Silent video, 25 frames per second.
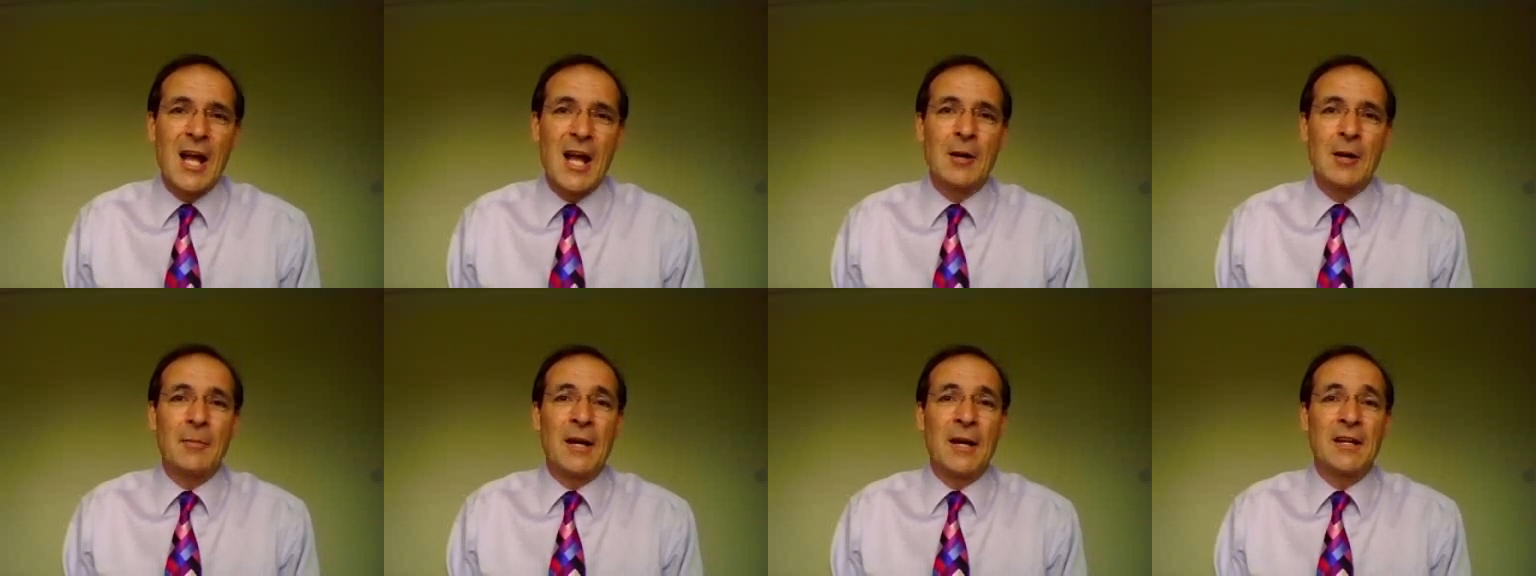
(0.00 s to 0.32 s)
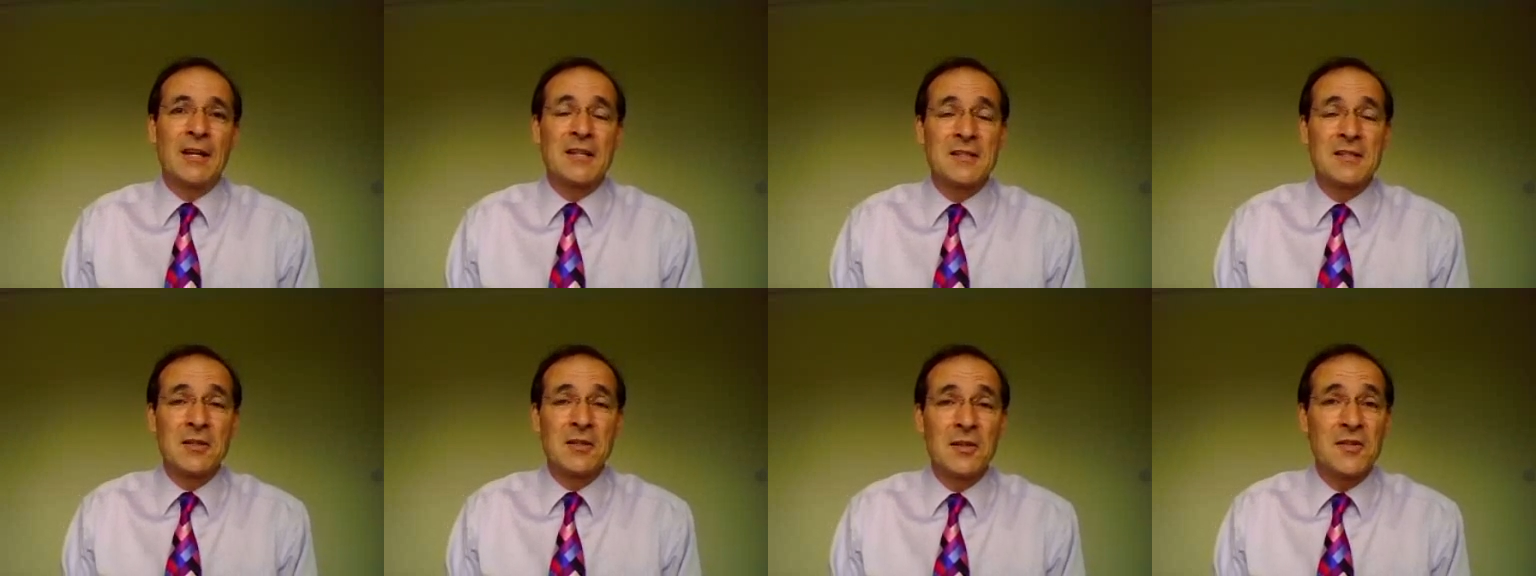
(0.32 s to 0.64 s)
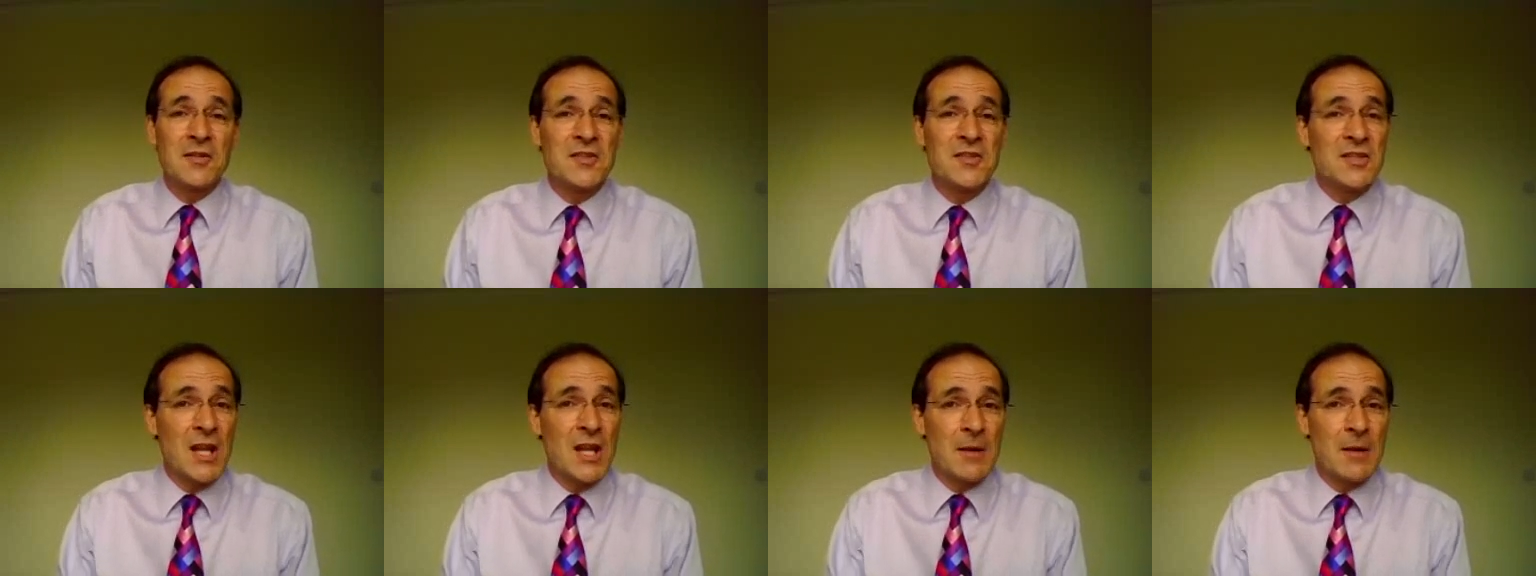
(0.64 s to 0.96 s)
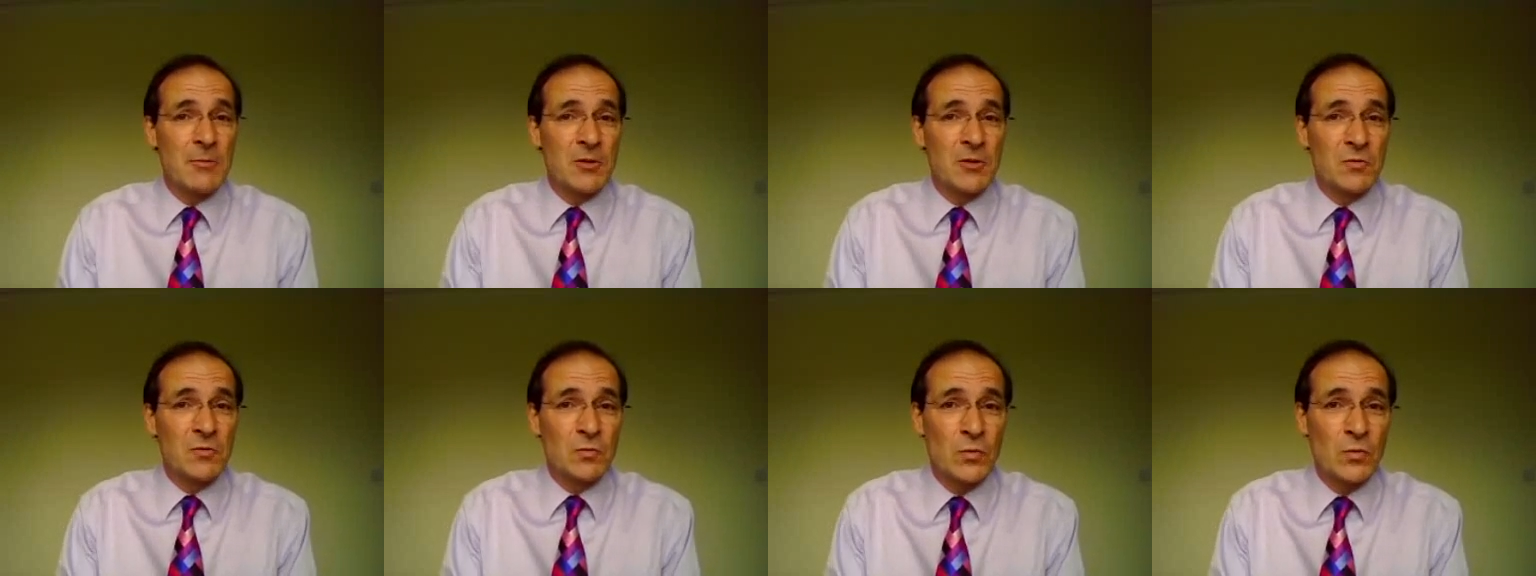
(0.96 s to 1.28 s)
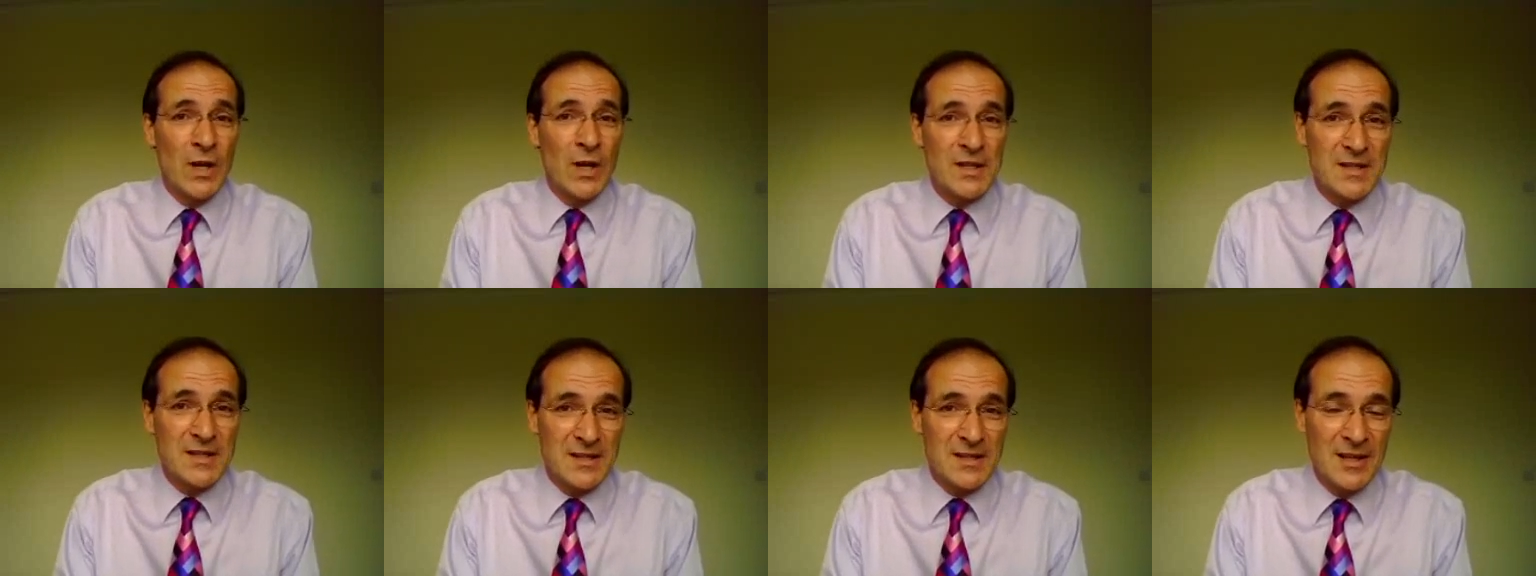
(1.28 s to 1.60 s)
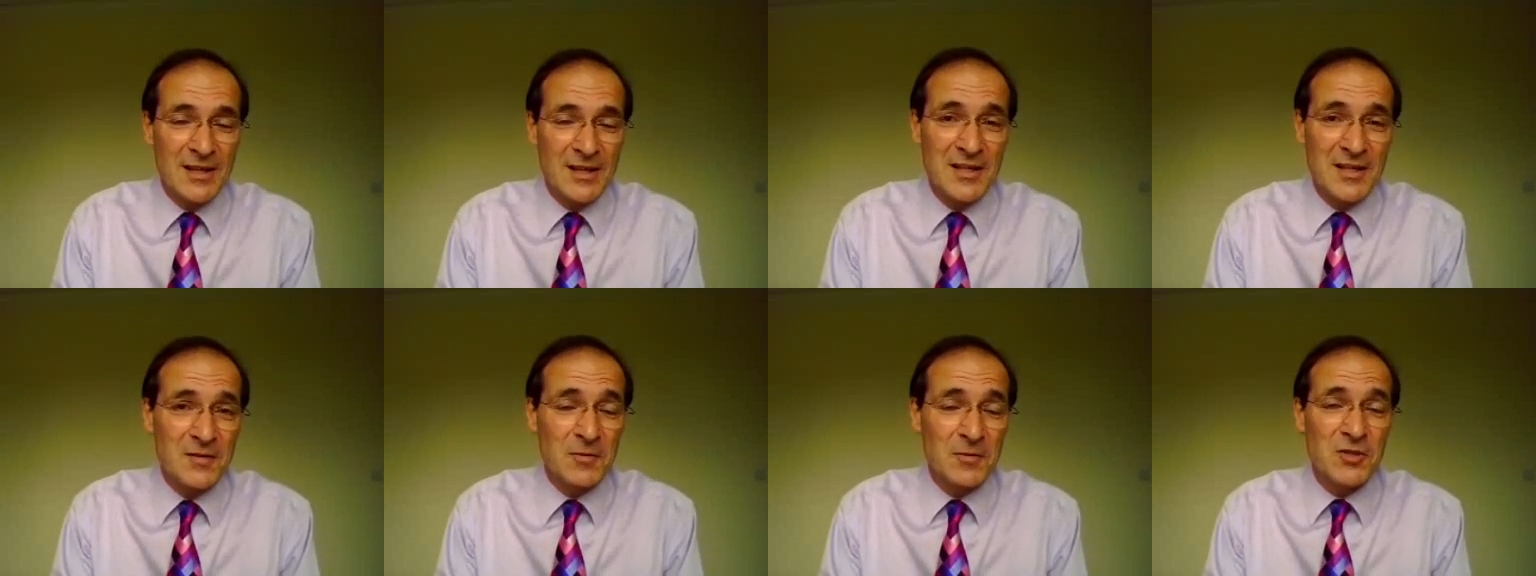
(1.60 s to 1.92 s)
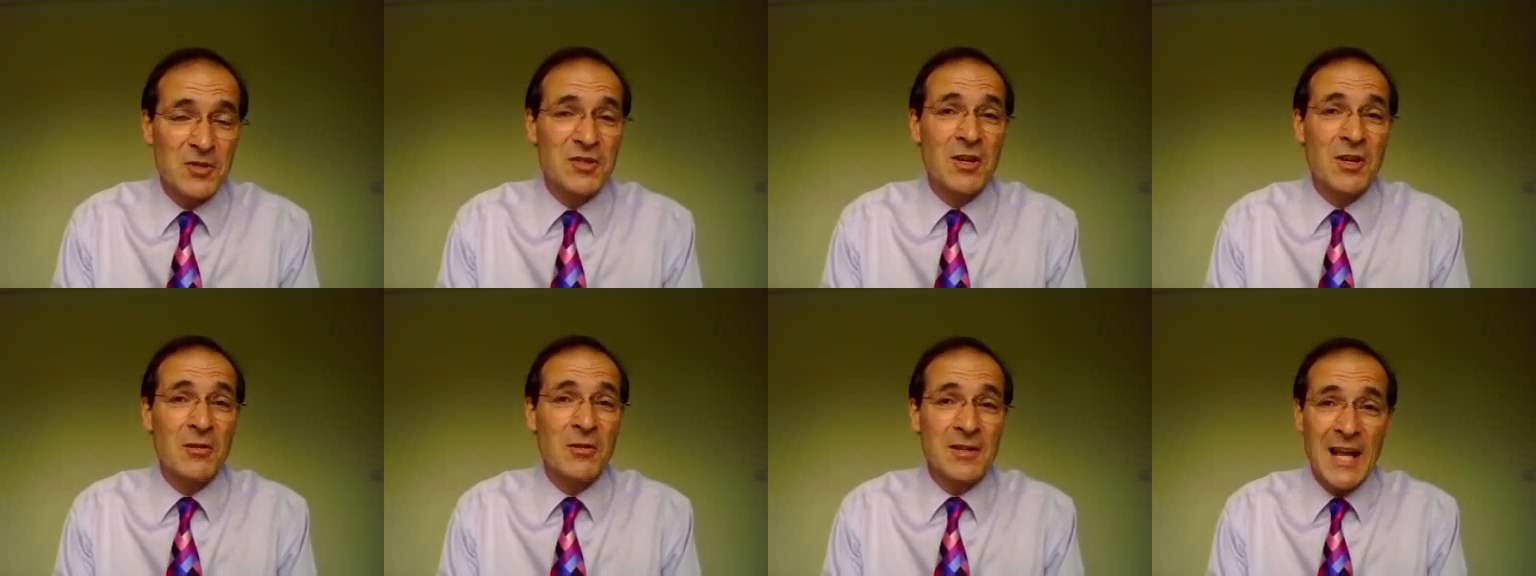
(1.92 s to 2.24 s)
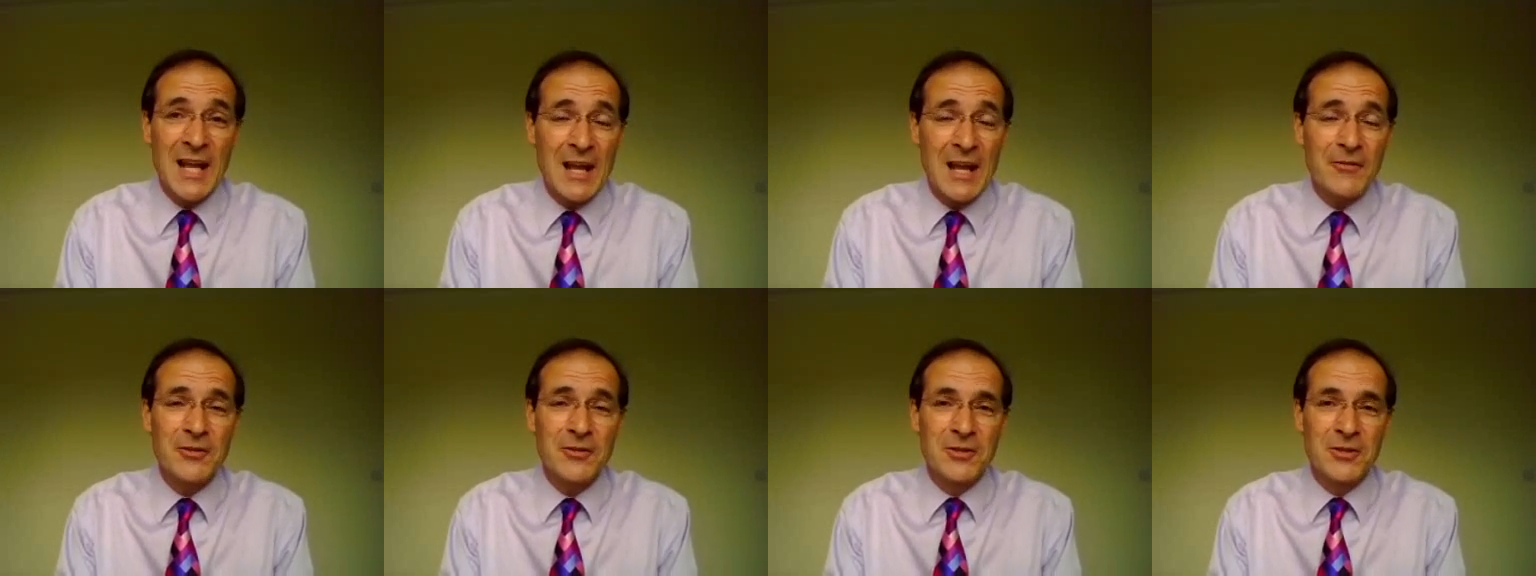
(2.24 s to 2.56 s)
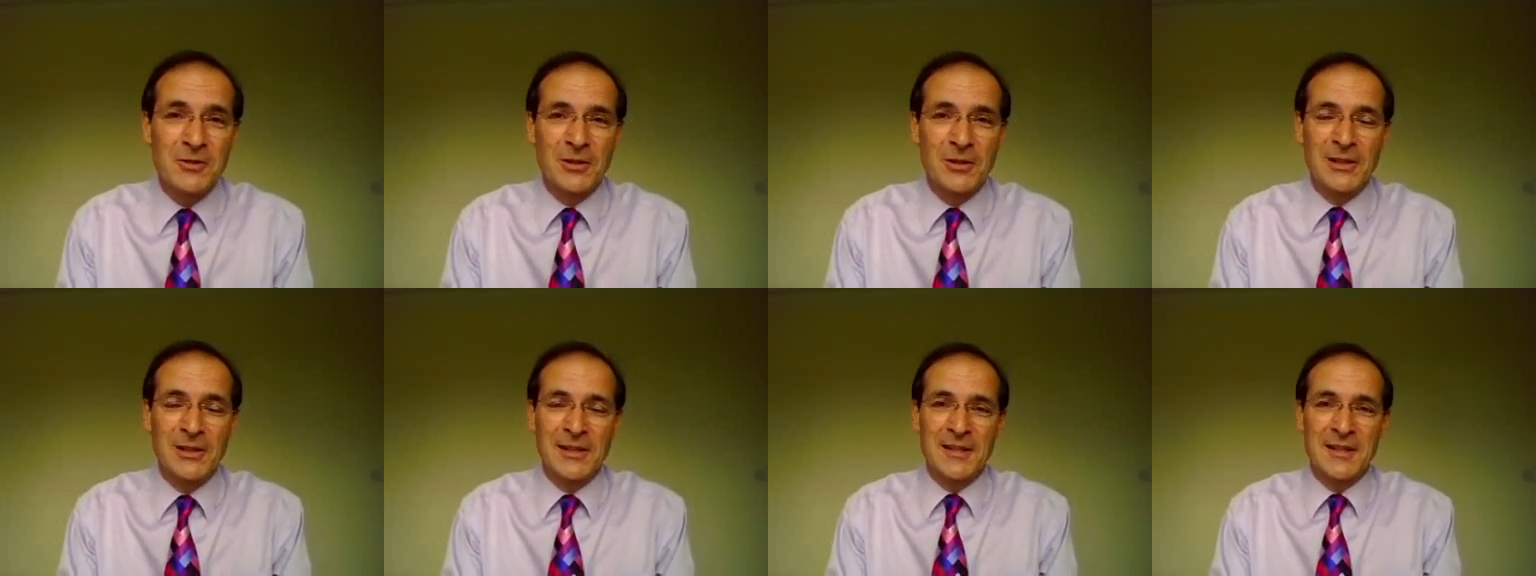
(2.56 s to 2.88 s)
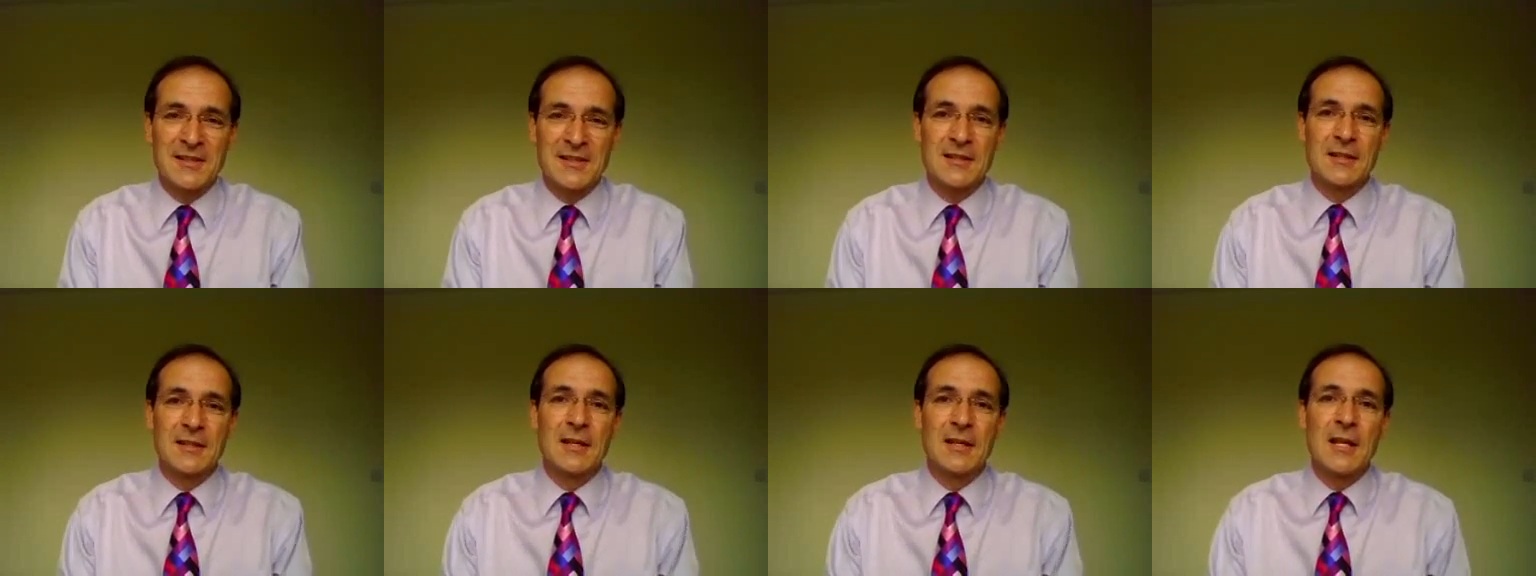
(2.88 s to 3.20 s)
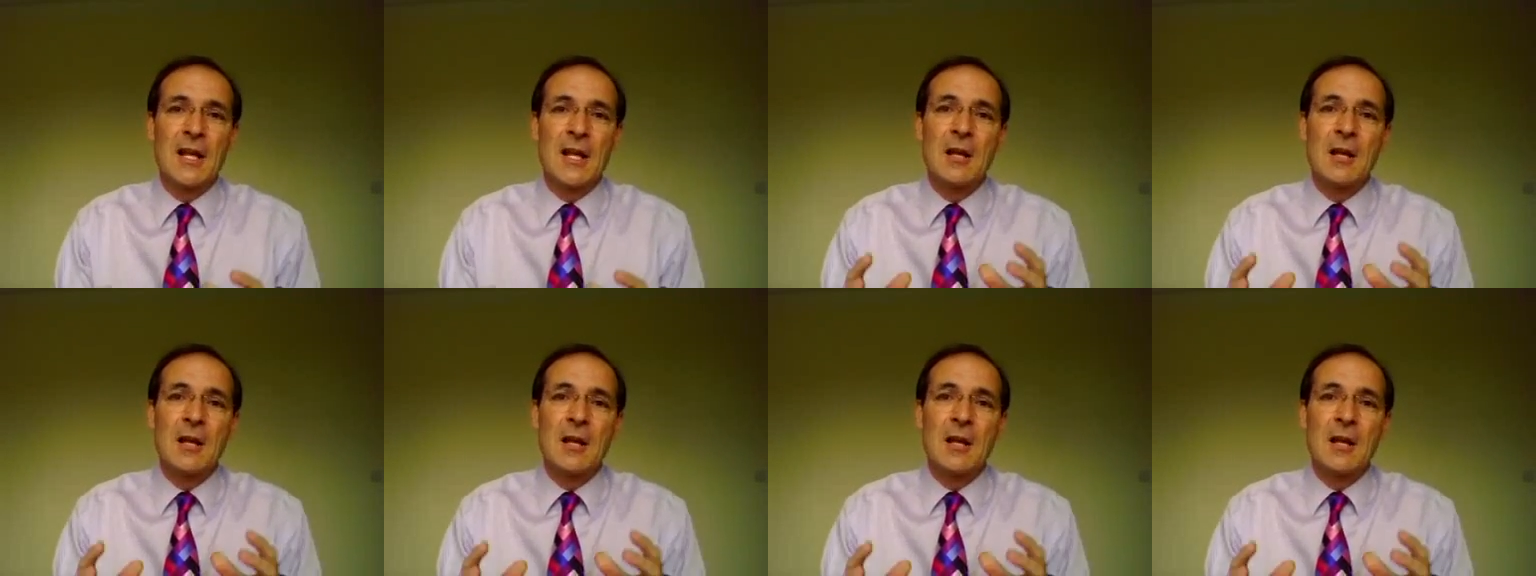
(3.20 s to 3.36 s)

and it's not the same in red cells which don't have a nucleus.